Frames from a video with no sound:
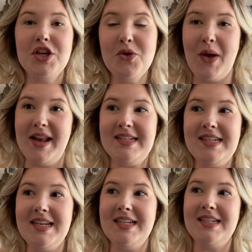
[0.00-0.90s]
Ewan,
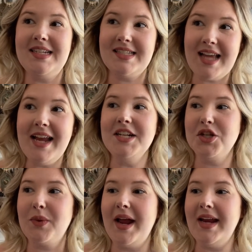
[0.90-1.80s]
decided to
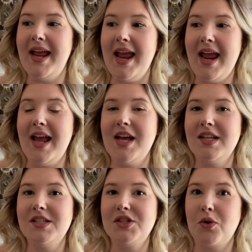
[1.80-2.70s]
write a
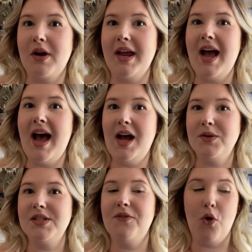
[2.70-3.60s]
story,
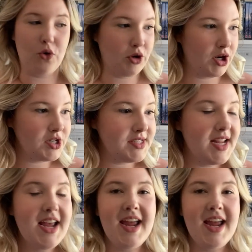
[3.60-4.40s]
House of Horrors,